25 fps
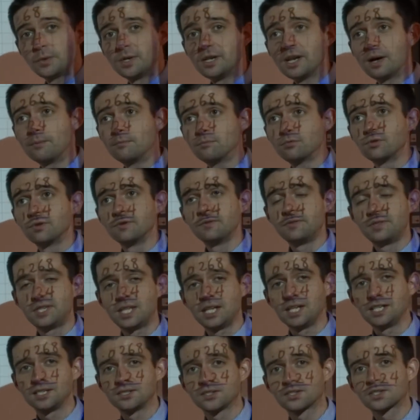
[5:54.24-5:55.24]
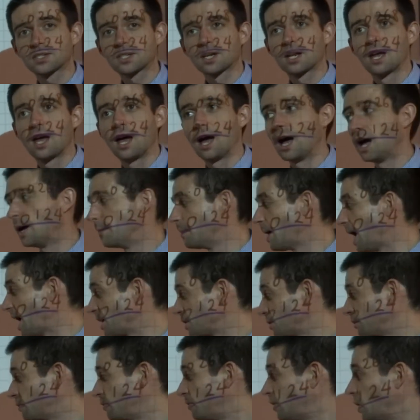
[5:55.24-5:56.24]
do a number of things
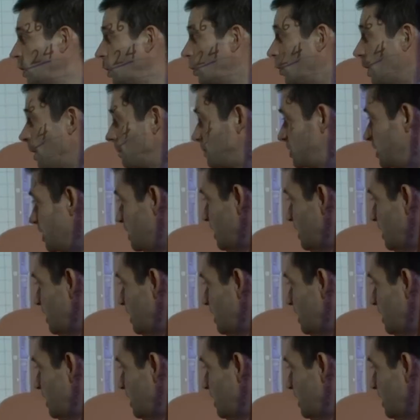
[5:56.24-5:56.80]
as a follow-up to